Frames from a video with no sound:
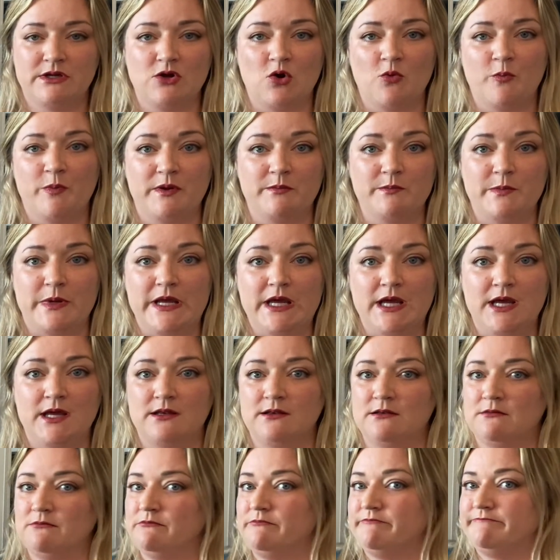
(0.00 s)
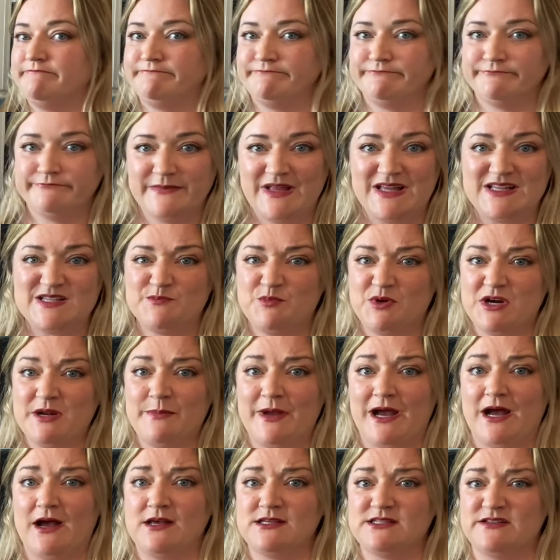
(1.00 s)
open pit, that's pretty
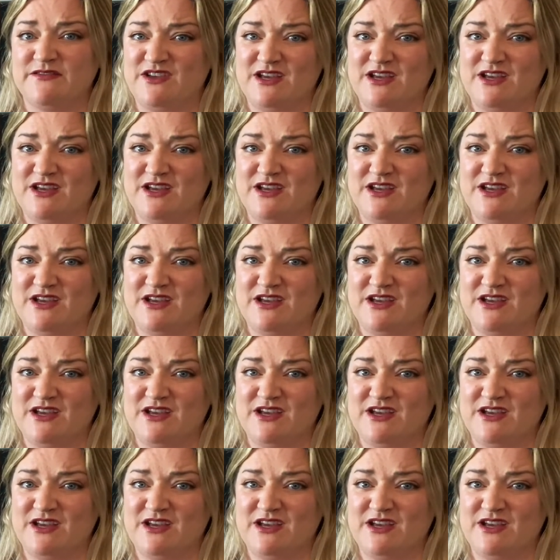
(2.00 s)
passive.